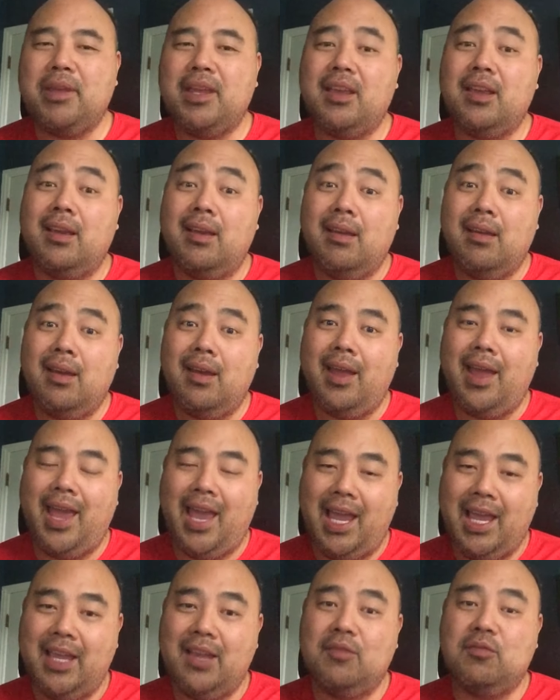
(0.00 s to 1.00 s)
be
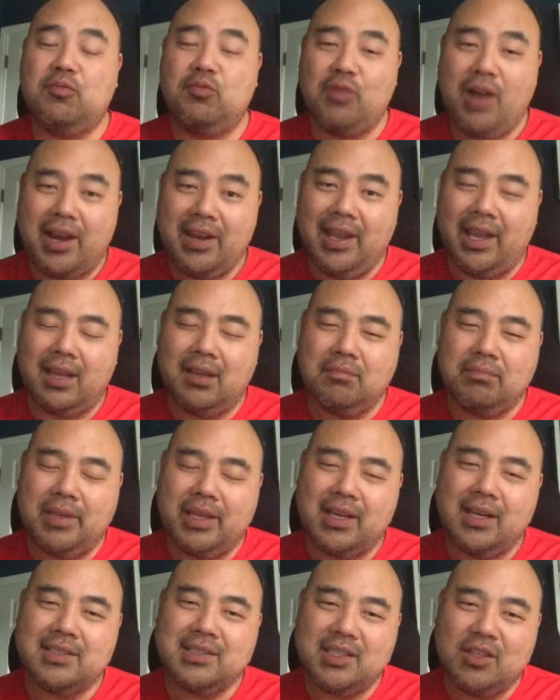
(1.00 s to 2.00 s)
A, running
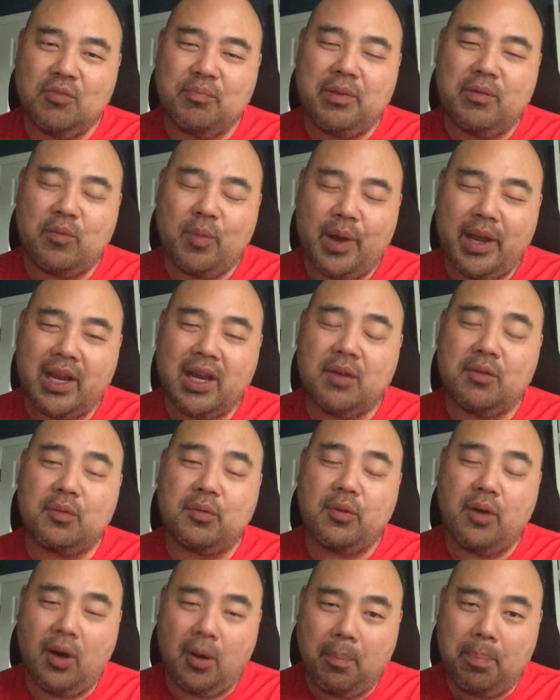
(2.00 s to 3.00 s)
because he'll be wearing a
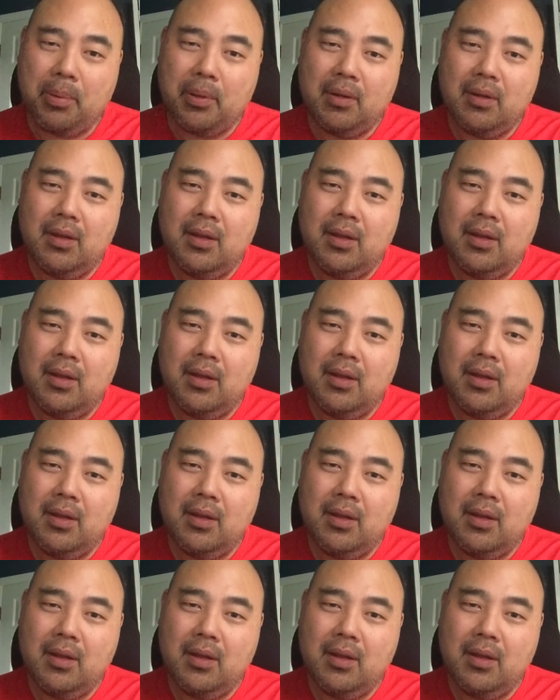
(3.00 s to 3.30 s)
rope.